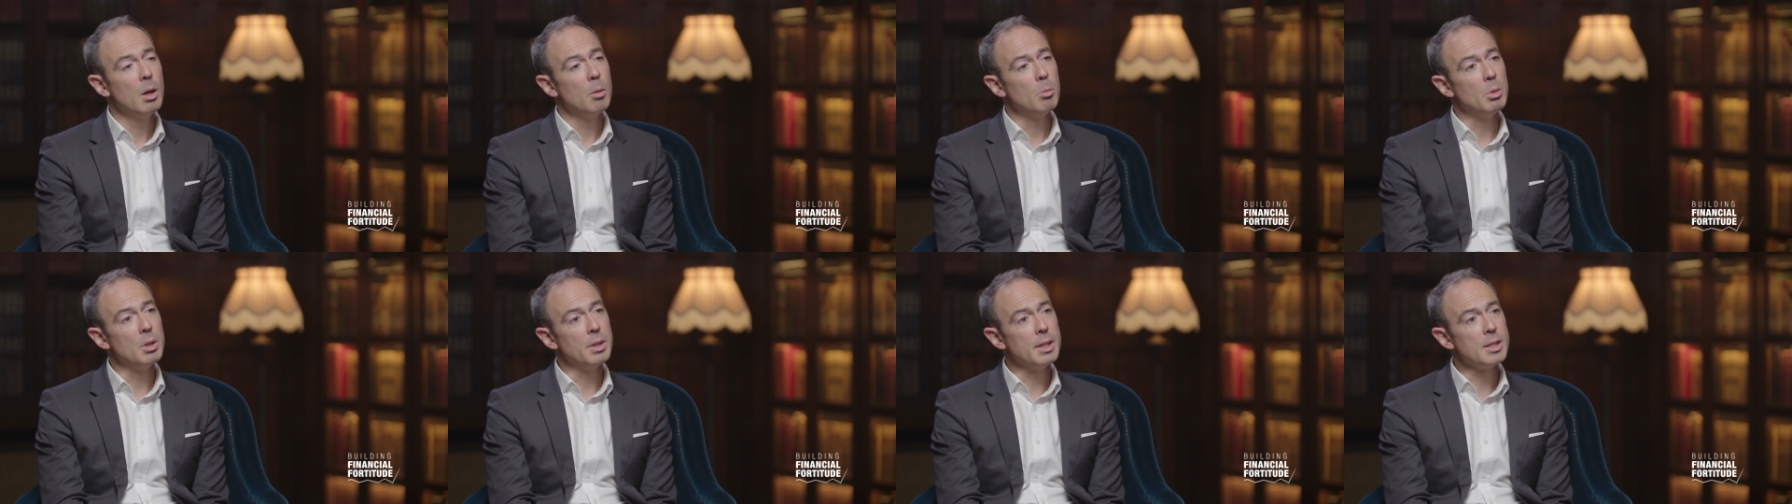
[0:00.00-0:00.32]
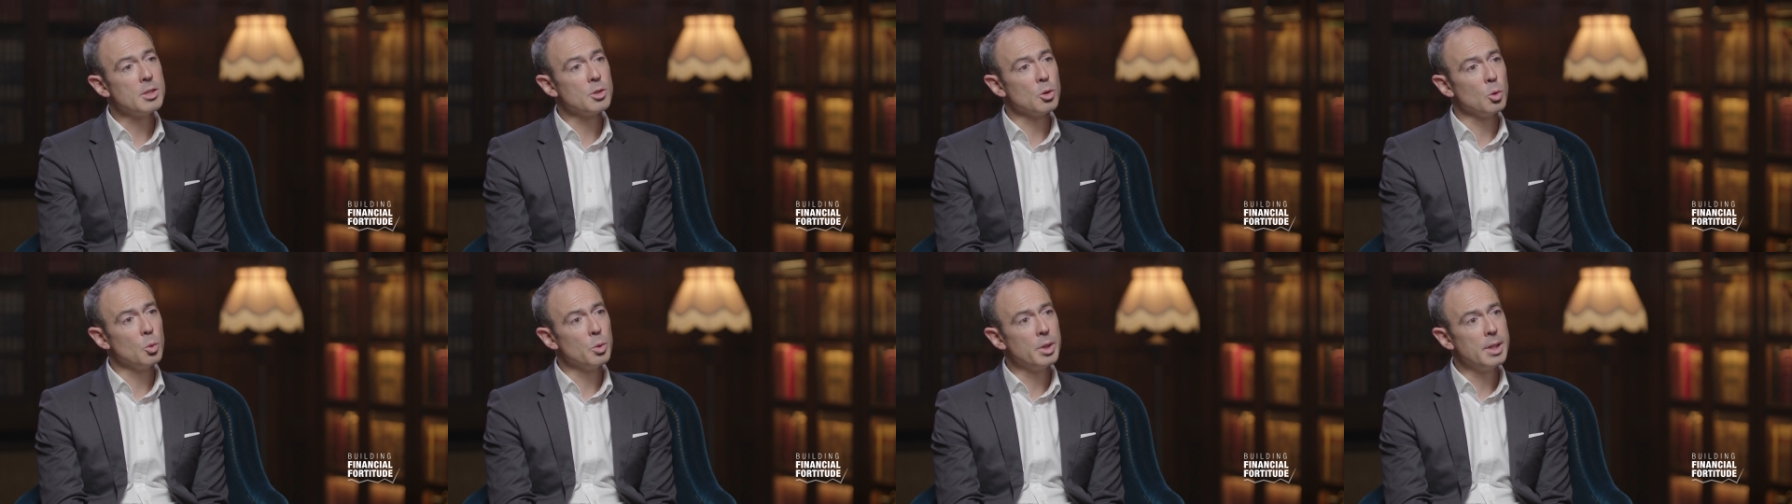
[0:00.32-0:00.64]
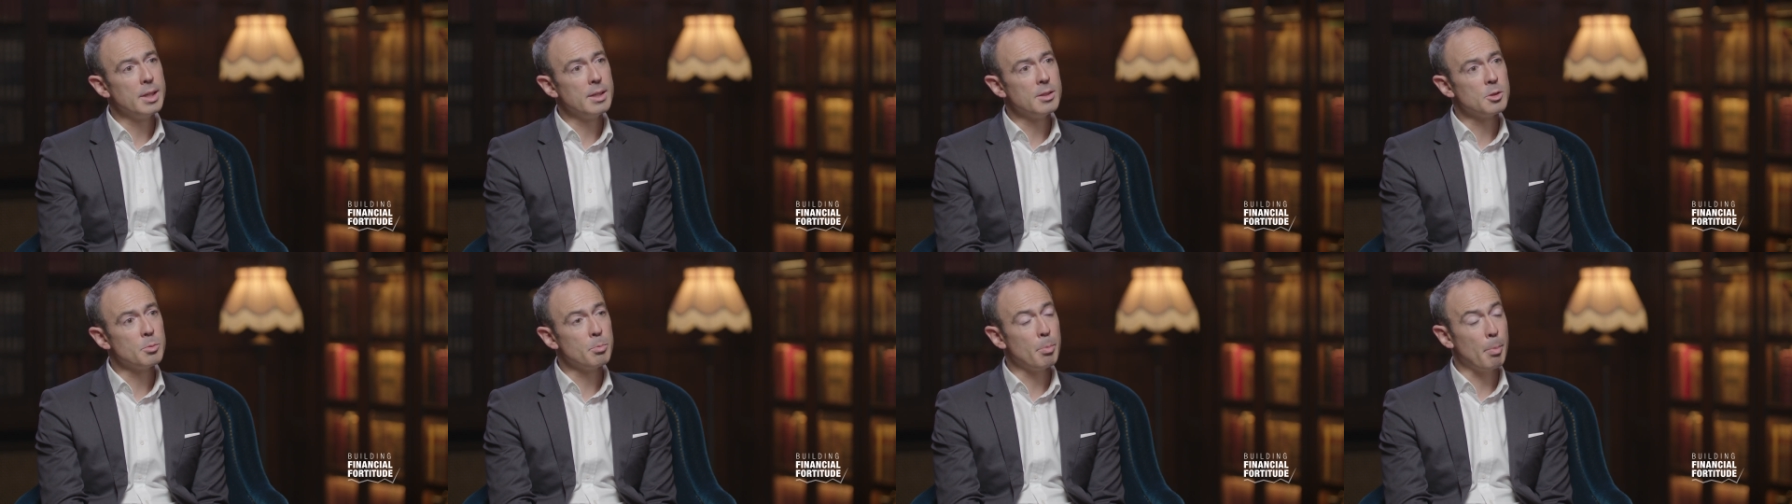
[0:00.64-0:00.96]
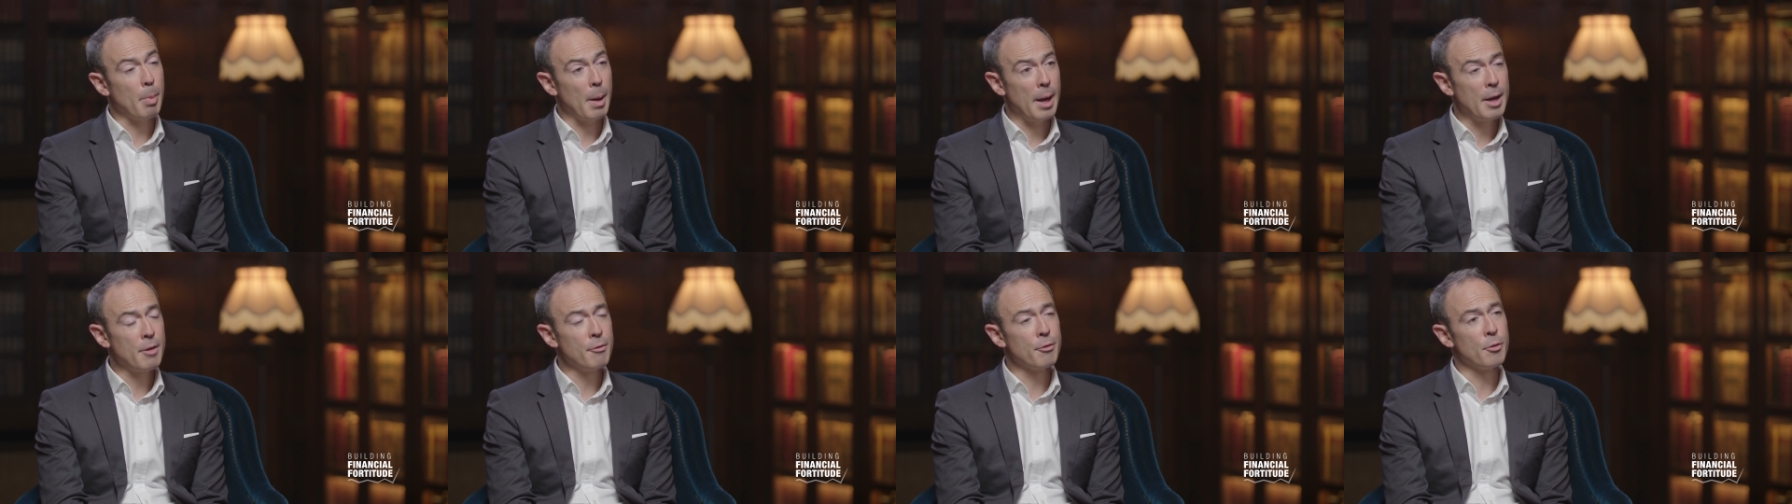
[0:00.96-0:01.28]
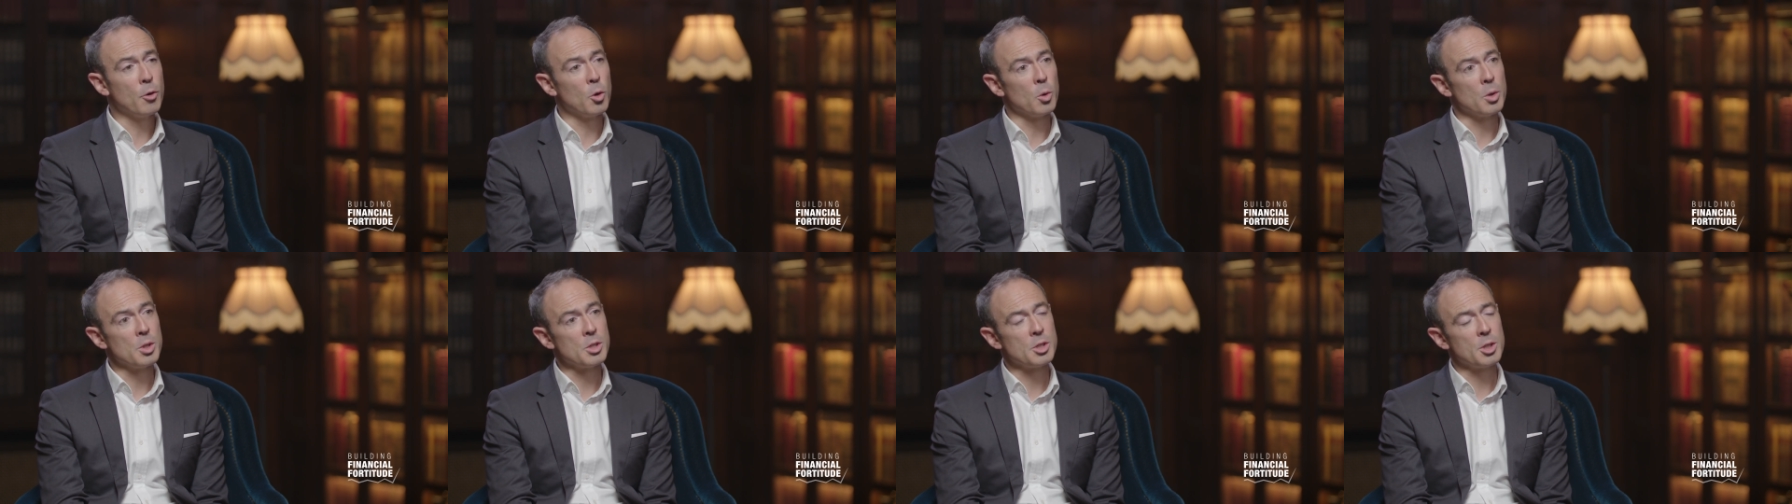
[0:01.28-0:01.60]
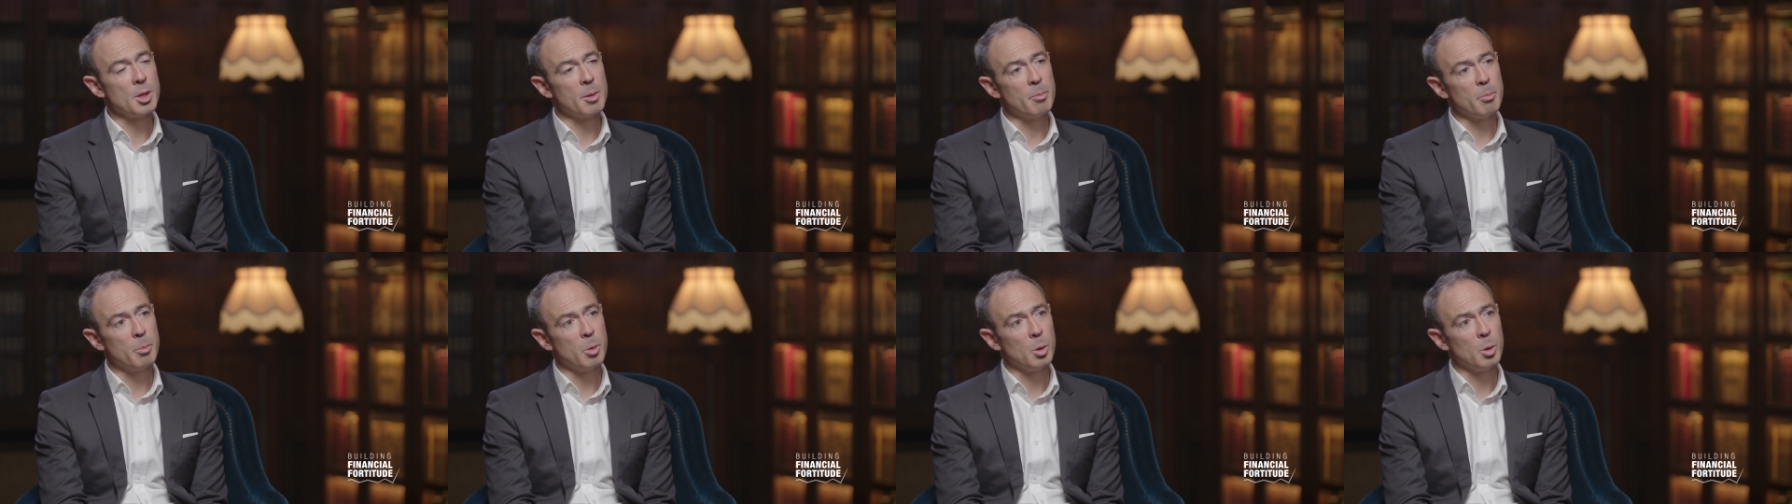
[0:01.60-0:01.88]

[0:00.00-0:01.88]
but this all needs paying for at some